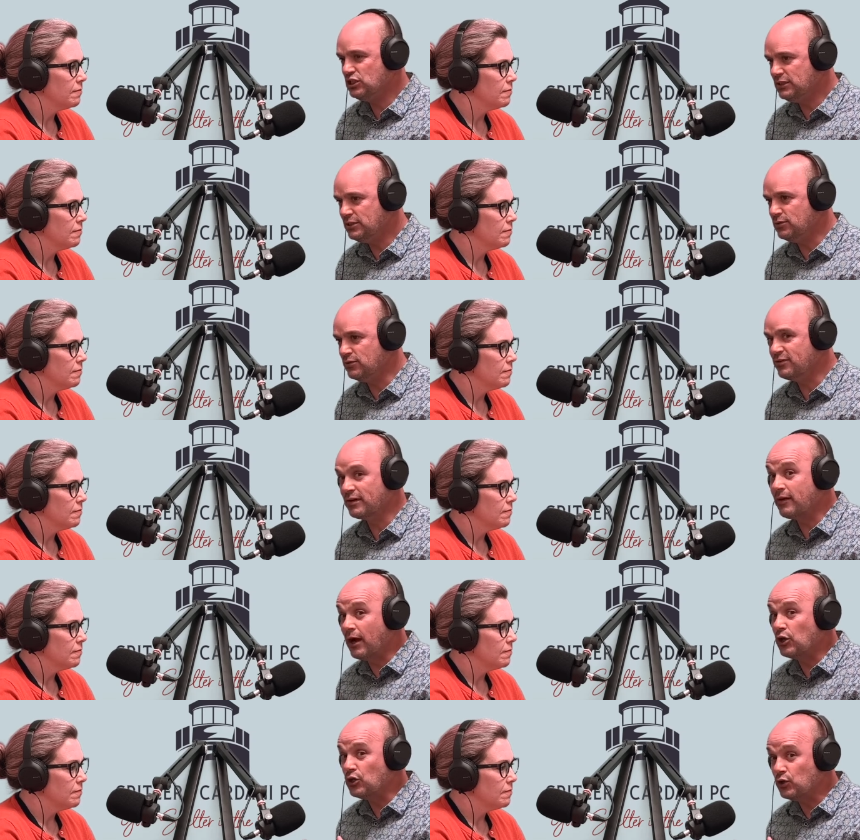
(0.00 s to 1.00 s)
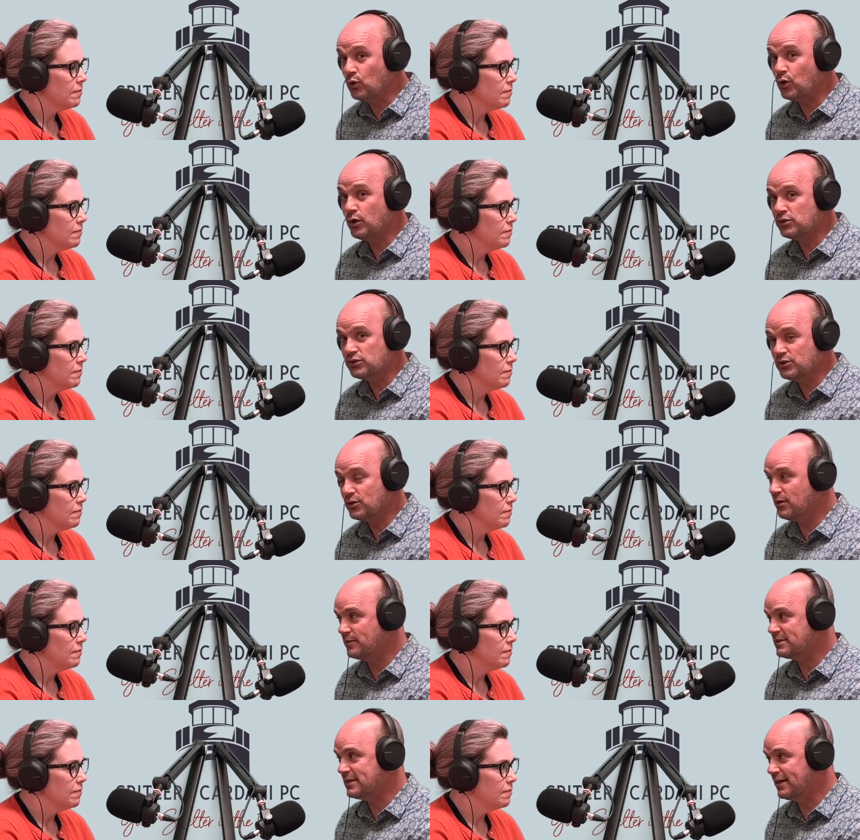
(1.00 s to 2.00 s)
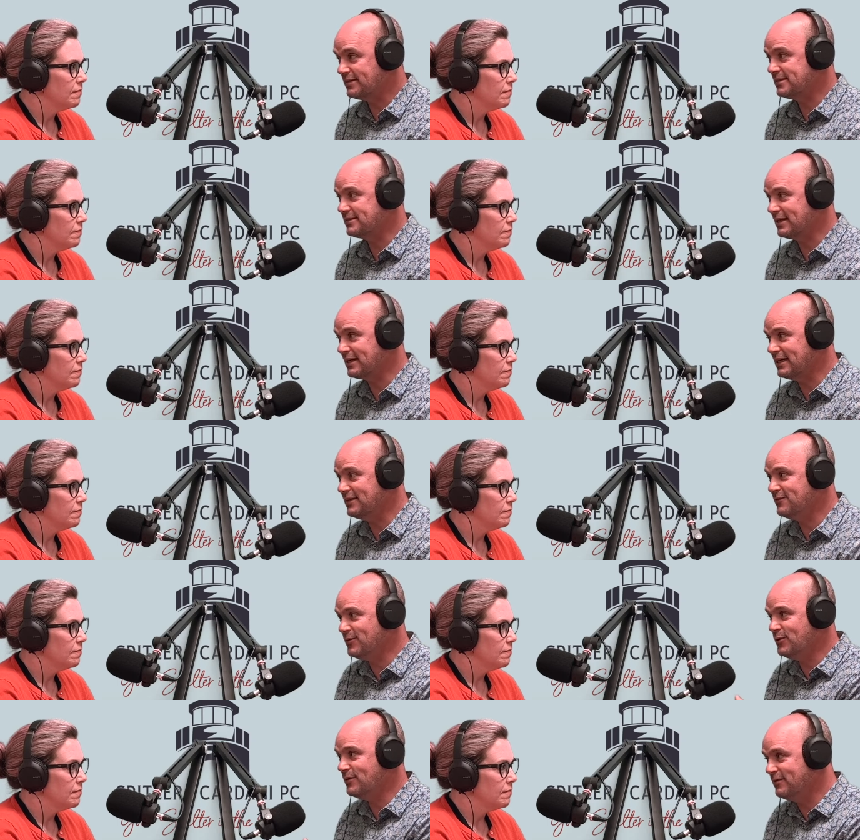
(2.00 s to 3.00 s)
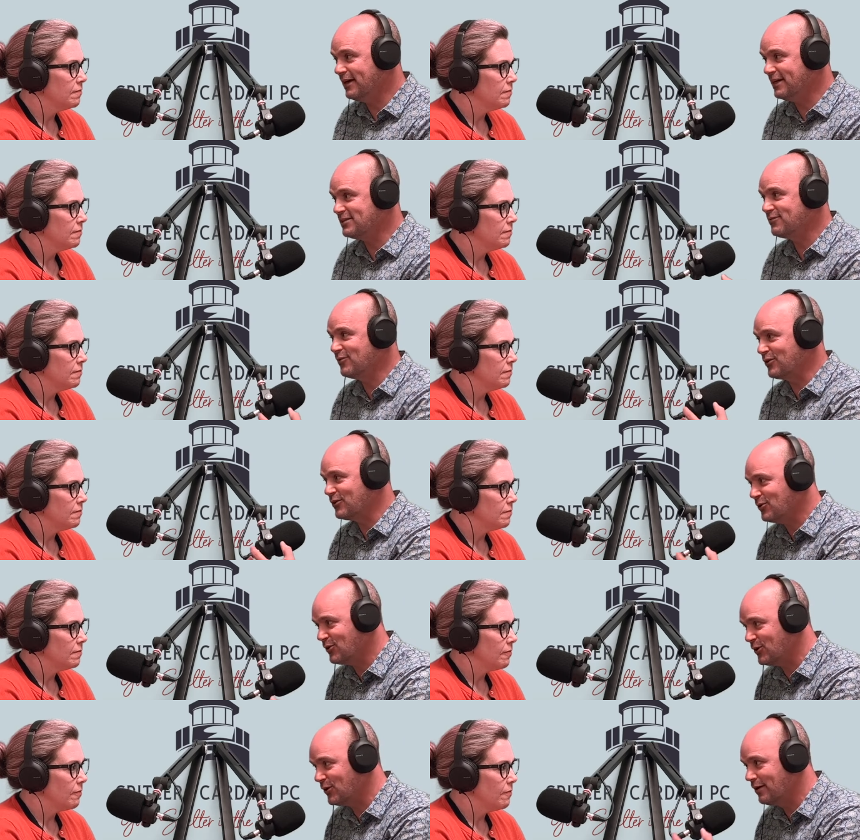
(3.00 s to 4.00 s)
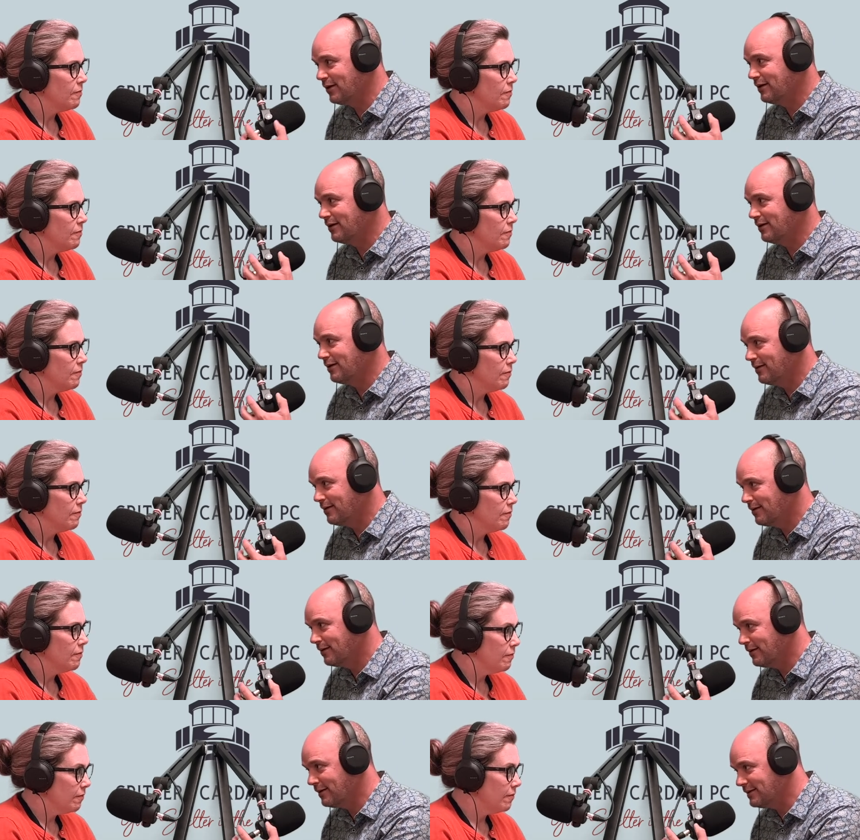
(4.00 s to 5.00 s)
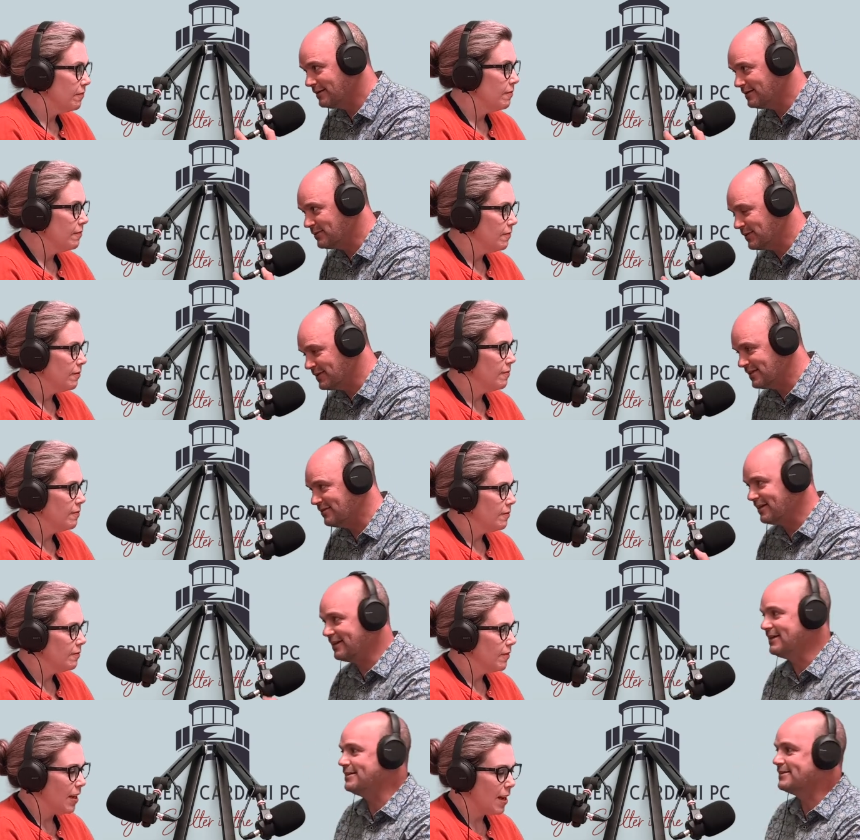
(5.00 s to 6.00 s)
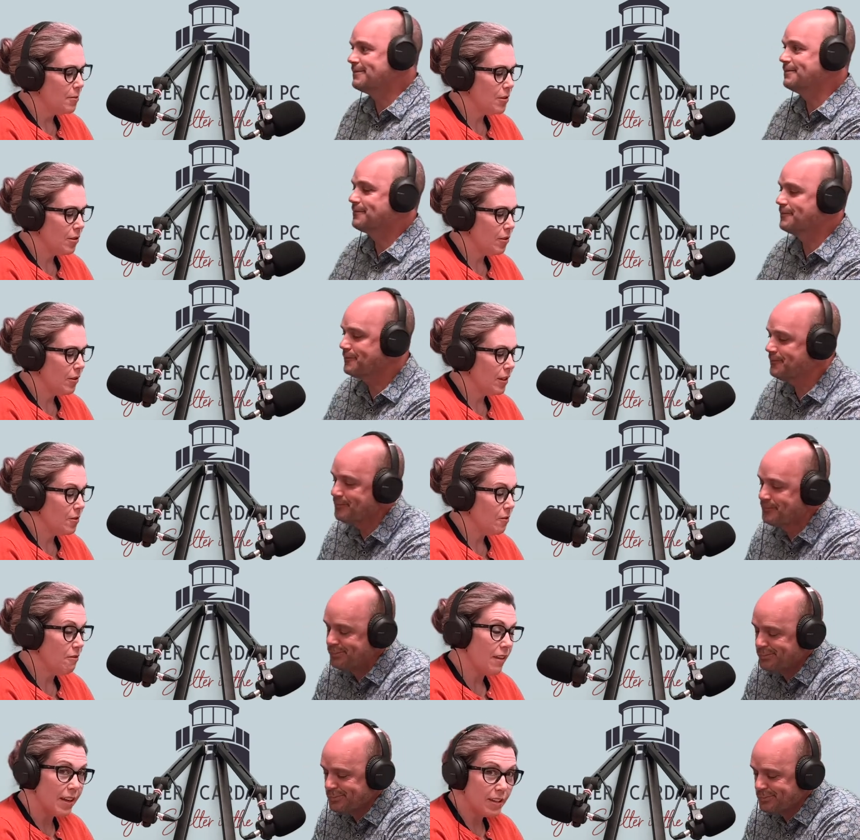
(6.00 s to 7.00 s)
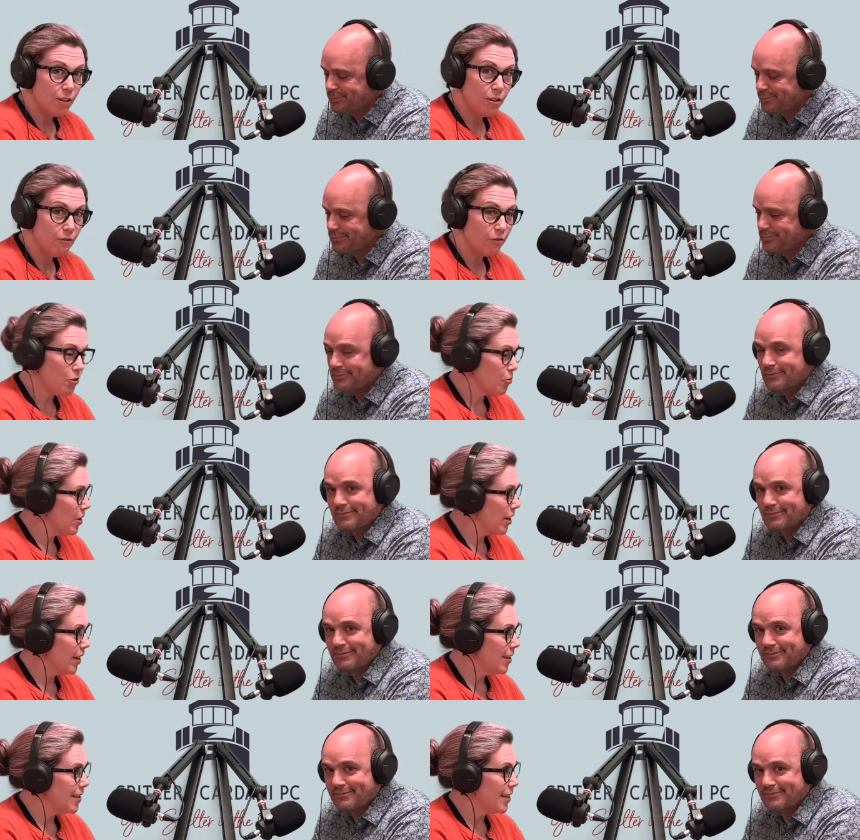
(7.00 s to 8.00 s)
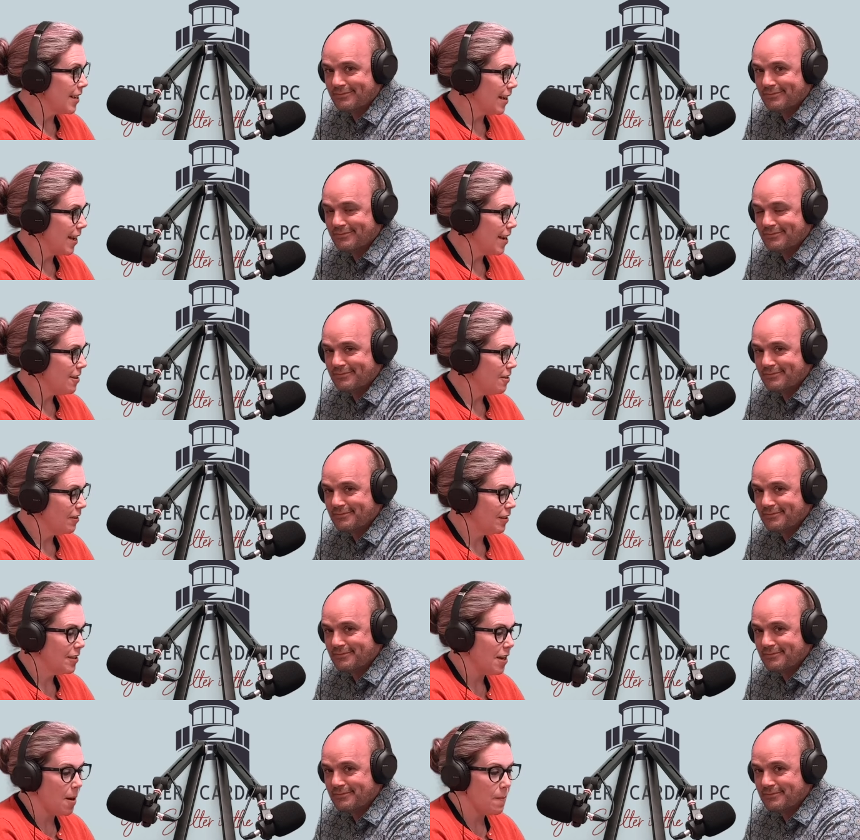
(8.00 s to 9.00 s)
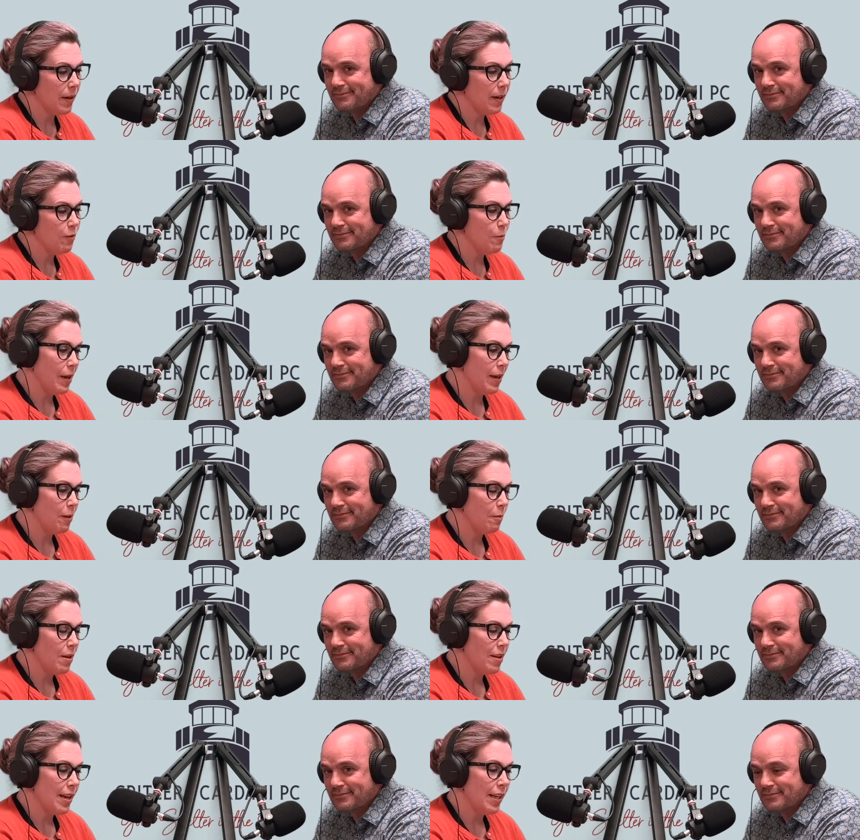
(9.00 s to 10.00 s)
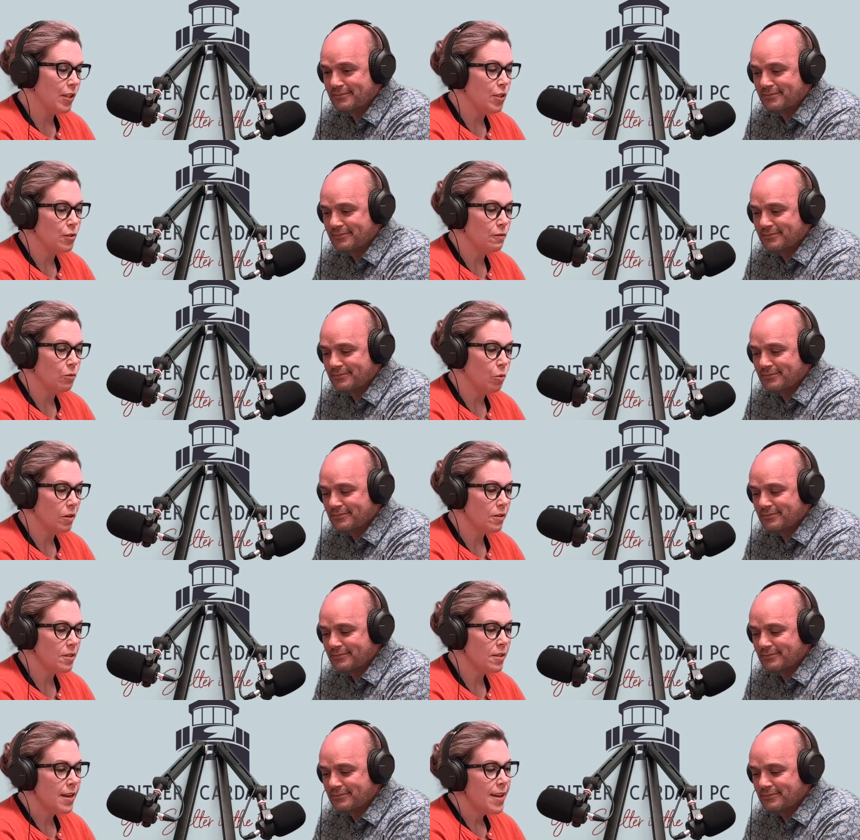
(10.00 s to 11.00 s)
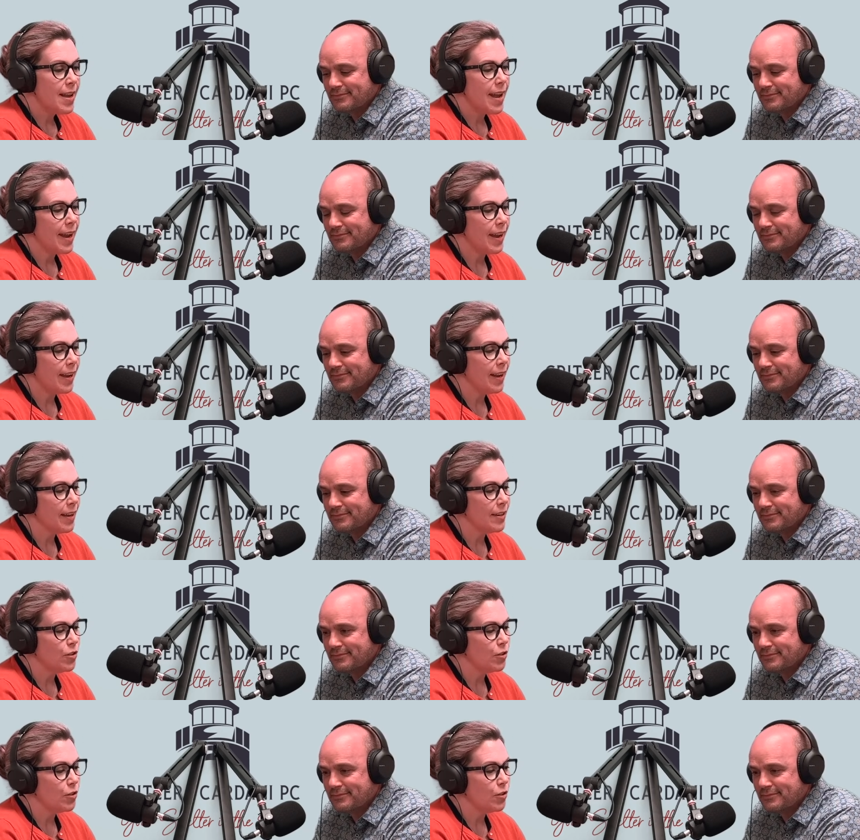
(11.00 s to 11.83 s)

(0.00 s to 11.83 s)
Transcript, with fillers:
Speaker 1: you, figure out your circumstances, and give you advice for your specific needs.
Speaker 2: Absolutely. So thank you for joining us today on the topic of abandonment in divorce. And